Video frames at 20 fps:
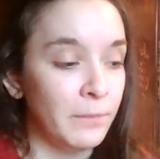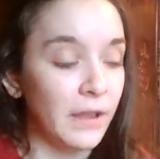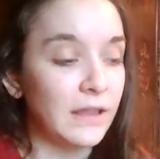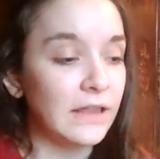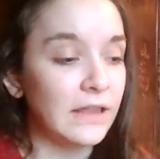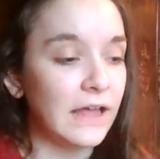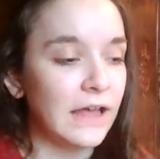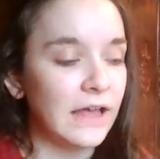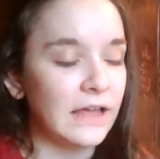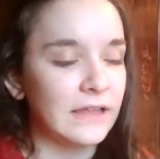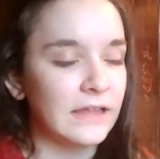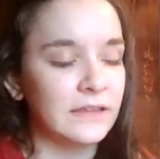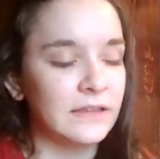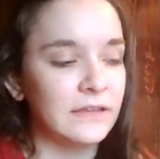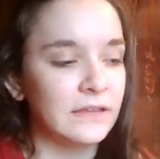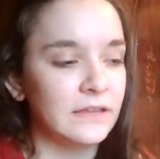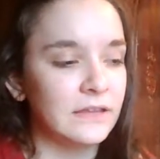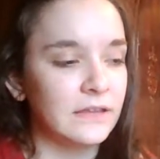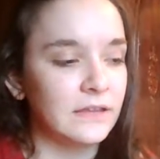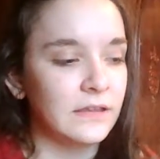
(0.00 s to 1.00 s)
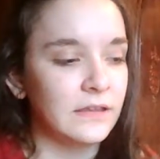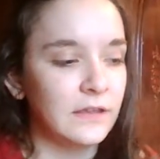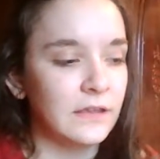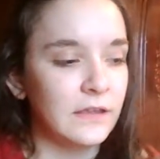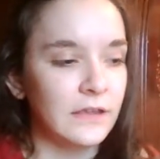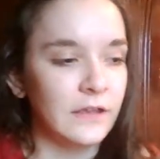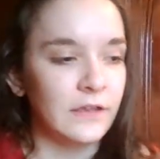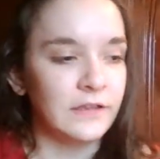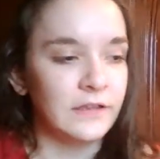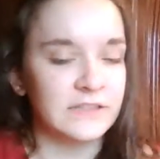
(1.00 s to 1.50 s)
Bella
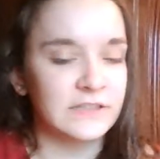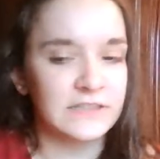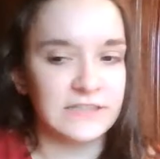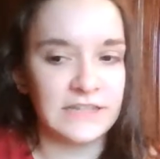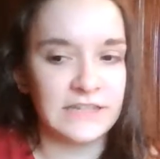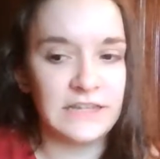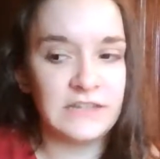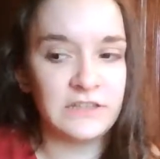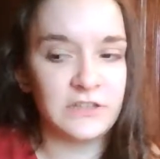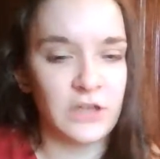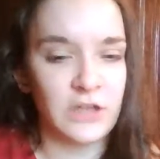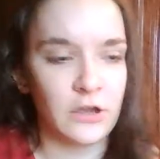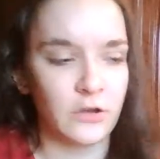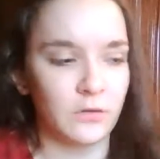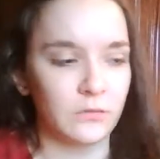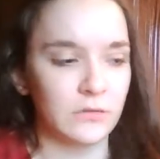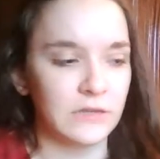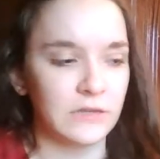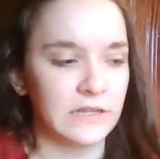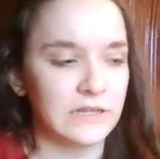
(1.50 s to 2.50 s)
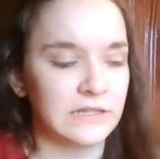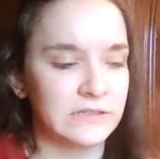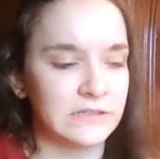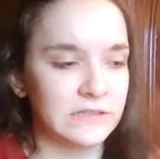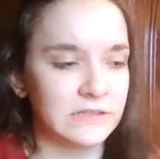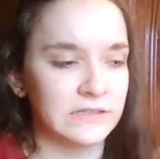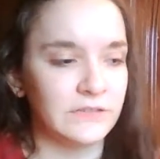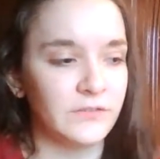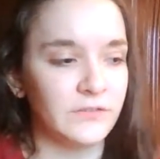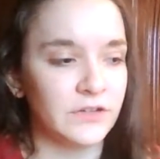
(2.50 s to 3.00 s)
skin tone is
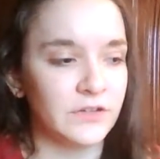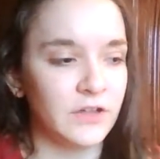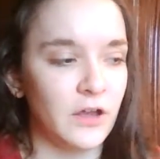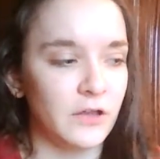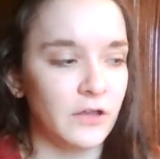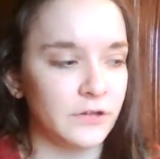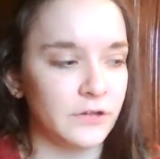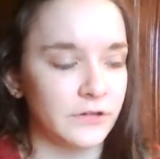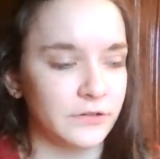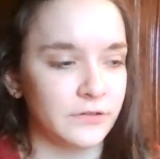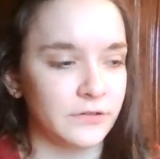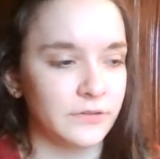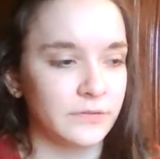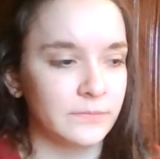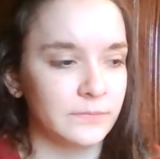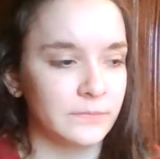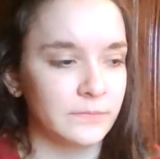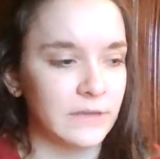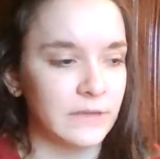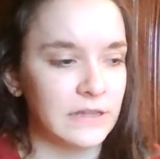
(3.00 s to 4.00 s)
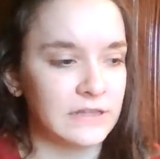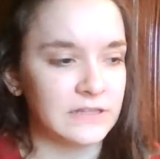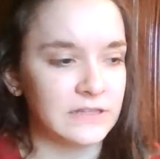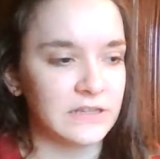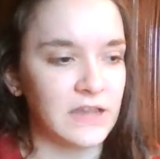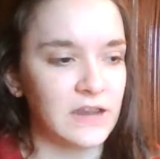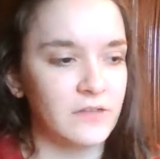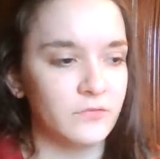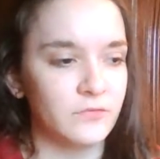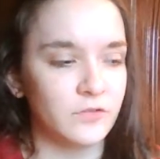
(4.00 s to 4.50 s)
a different color. It's
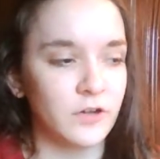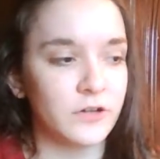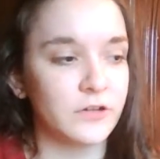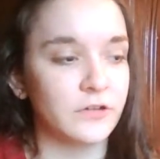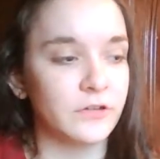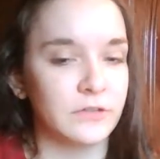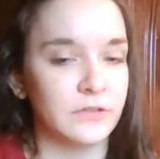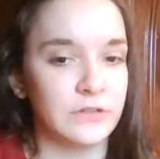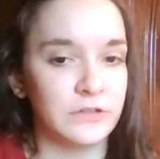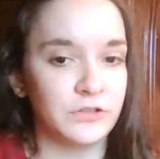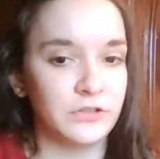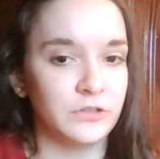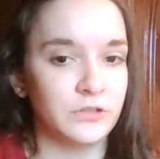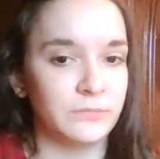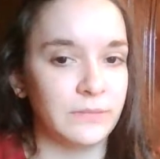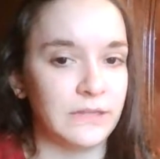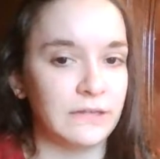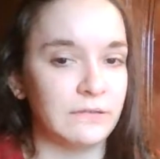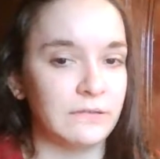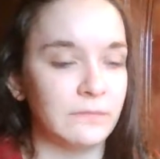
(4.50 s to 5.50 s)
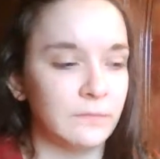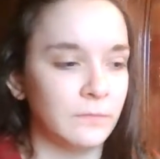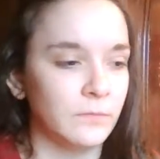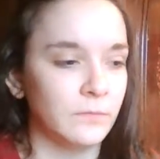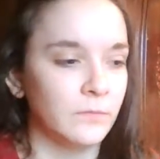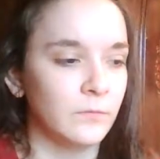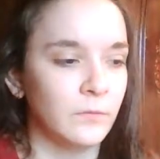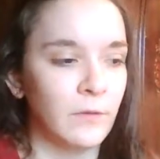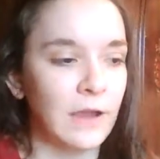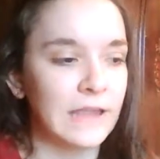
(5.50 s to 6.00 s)
kind of darker than it should be.
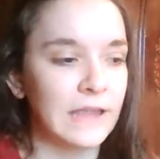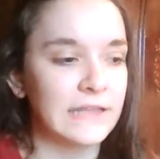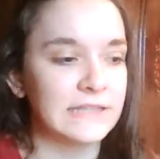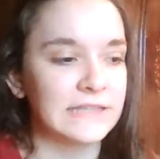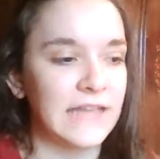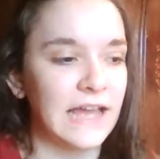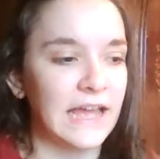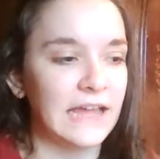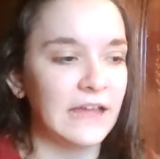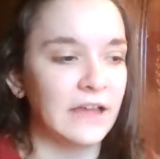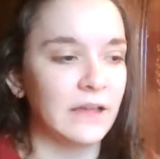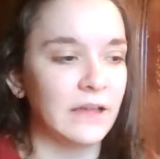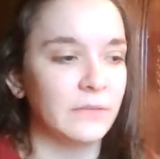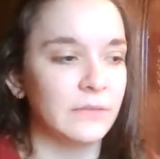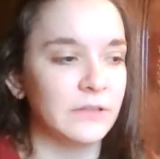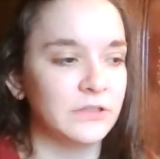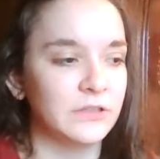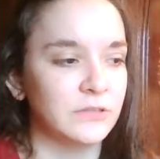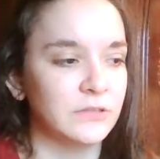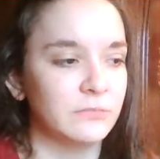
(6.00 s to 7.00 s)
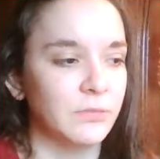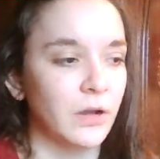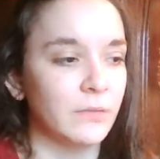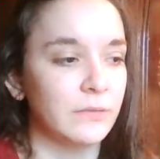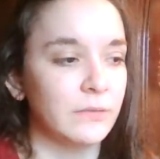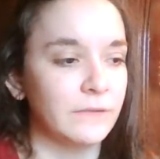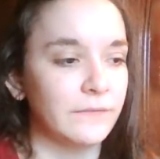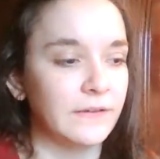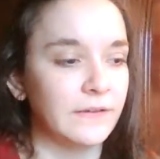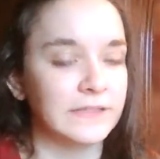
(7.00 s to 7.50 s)
Why is that? They should
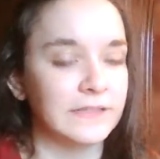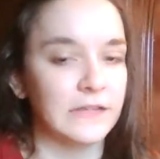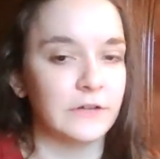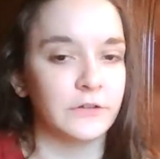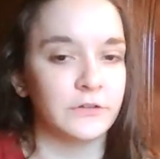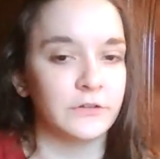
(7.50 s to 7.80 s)
probably fix that.